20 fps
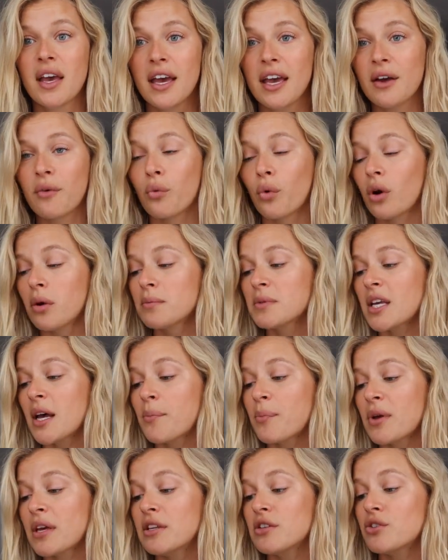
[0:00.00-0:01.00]
It warms
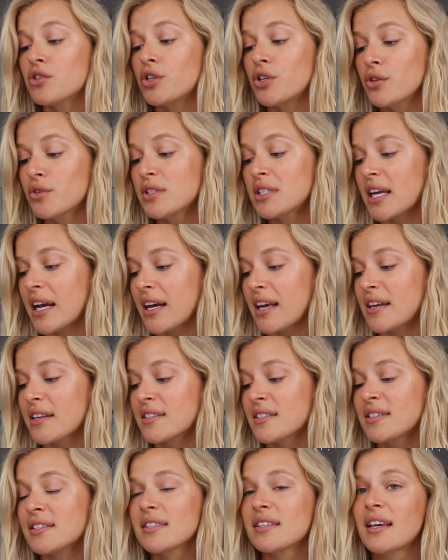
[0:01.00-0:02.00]
up in 2
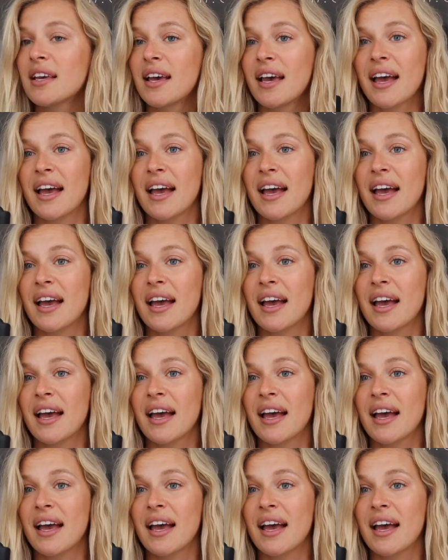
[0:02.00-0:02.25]
seconds,